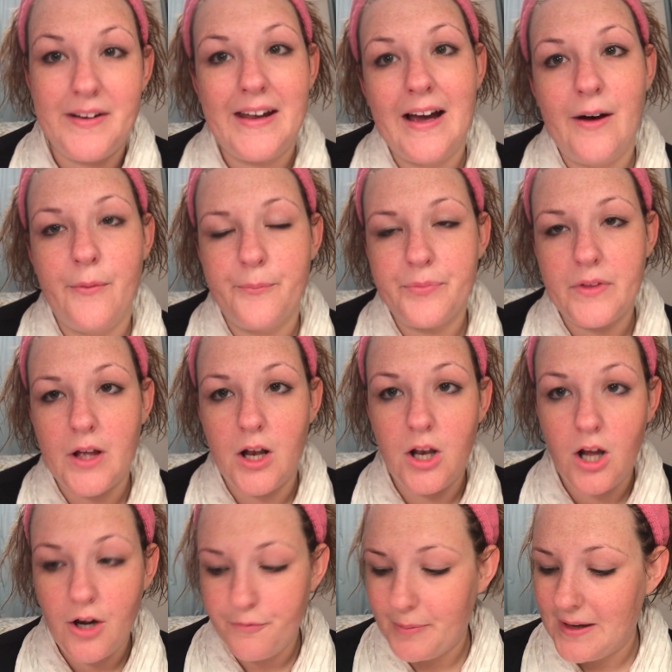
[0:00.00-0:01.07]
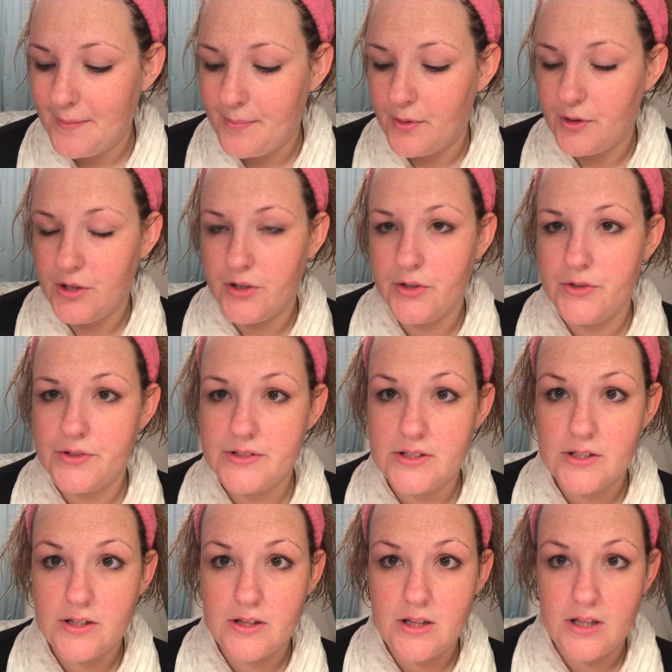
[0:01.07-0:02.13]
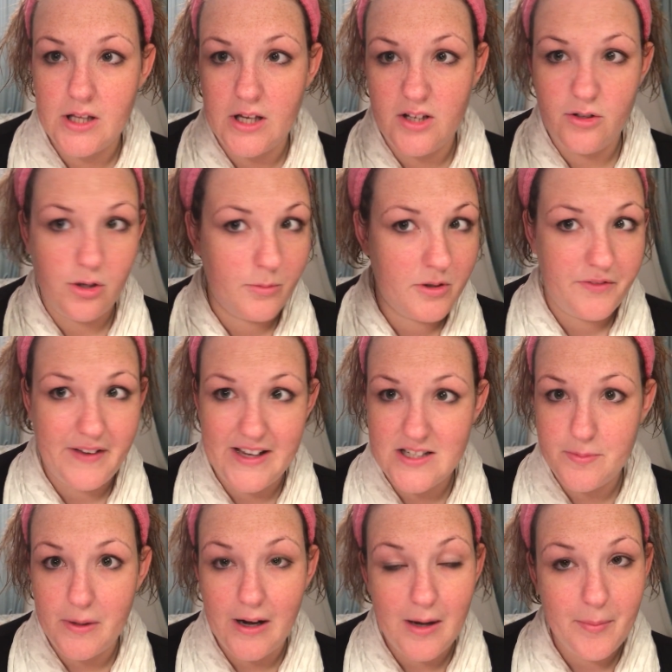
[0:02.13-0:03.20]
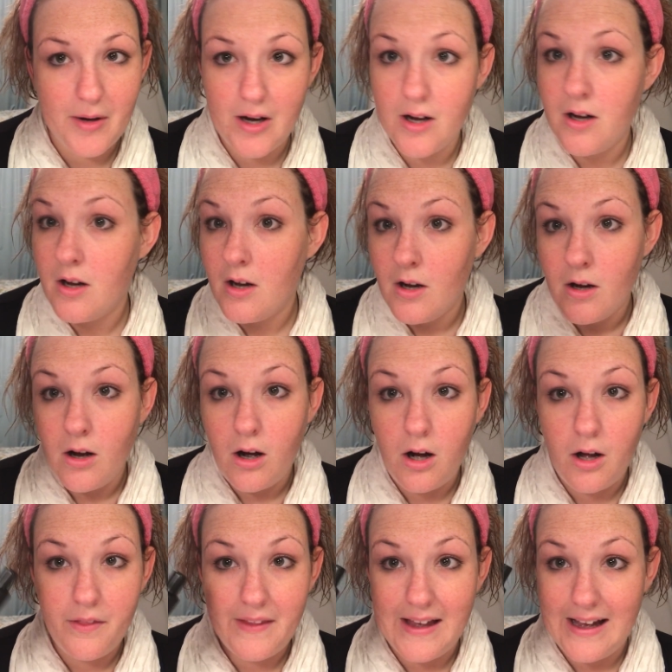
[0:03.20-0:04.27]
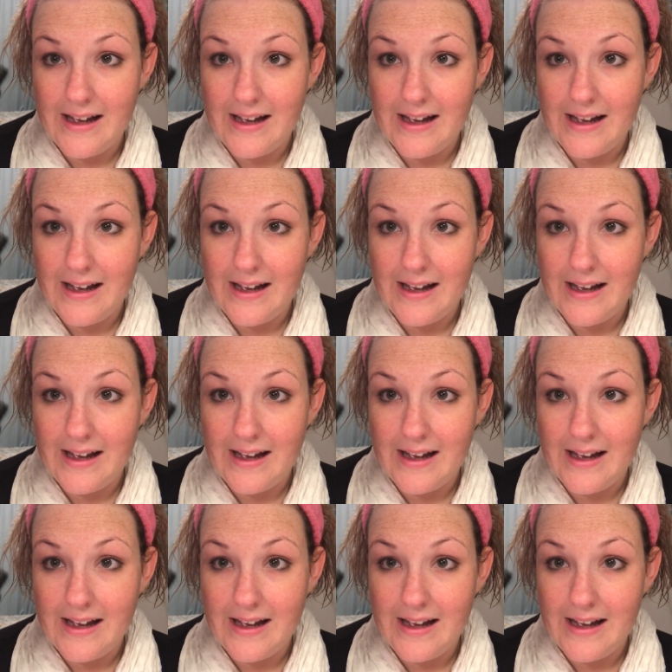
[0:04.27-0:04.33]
Now, a lot of people use the normal face primer on their